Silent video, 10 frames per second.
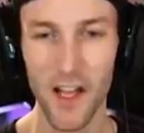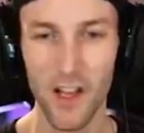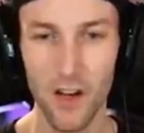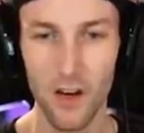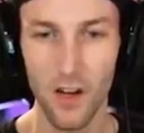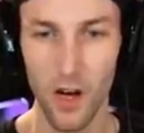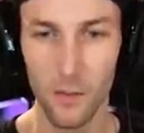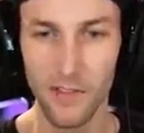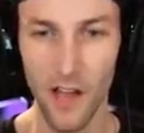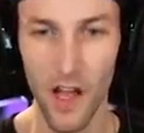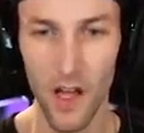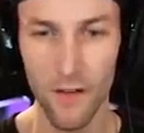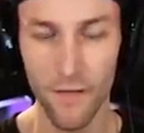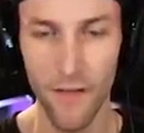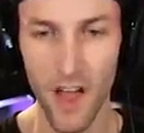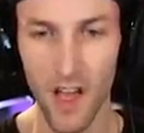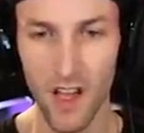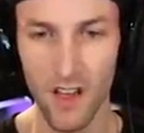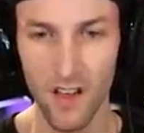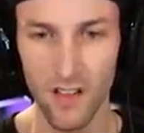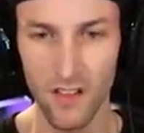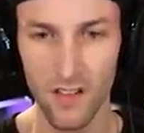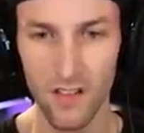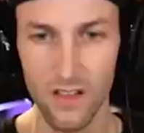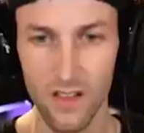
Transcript: Here comes Eggface.